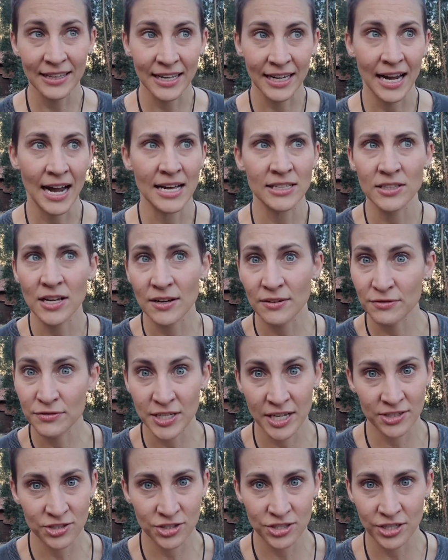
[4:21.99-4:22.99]
Like I love
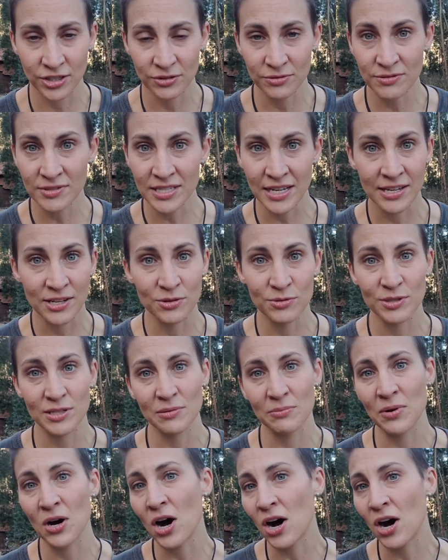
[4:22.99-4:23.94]
touchstones. I use them